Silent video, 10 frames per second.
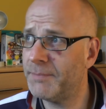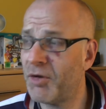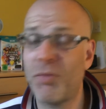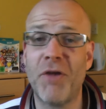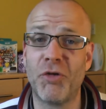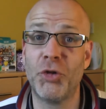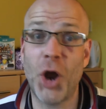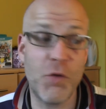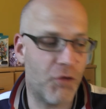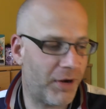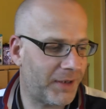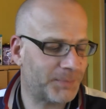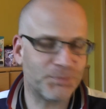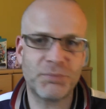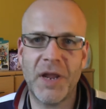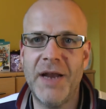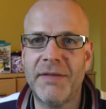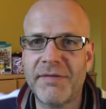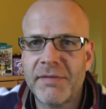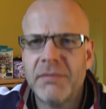I suppose unknown, really.
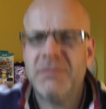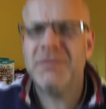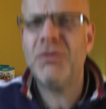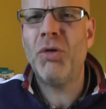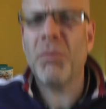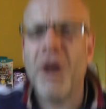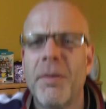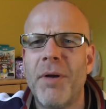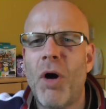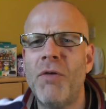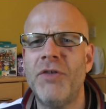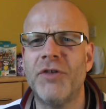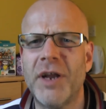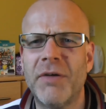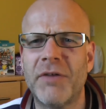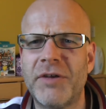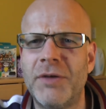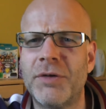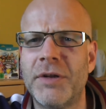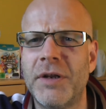It's, oh, I'm going a bit orange here,
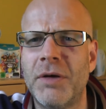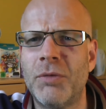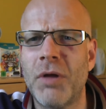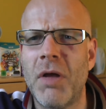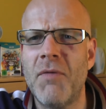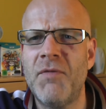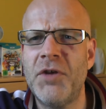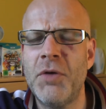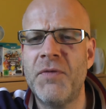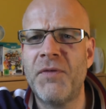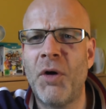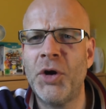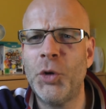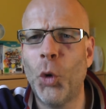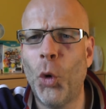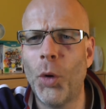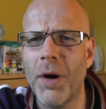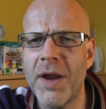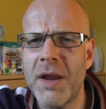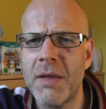actually, looking at the old
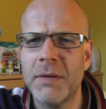viewfinder.